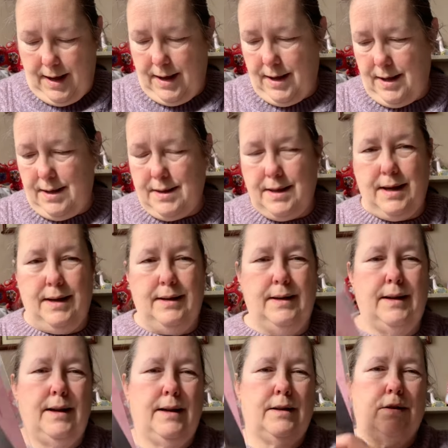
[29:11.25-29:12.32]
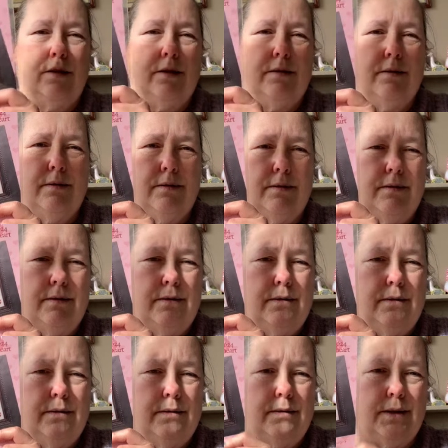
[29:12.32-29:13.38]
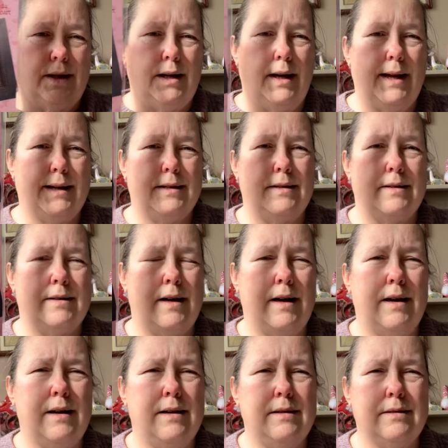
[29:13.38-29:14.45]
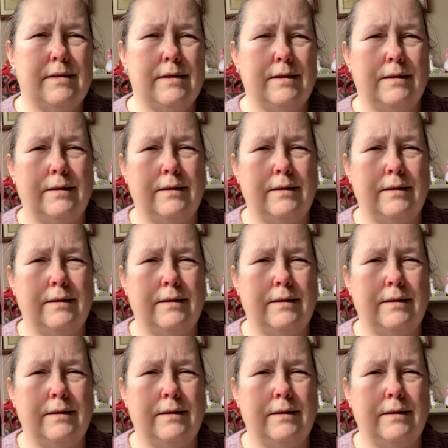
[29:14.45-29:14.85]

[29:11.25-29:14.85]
And then I got the collector's heart,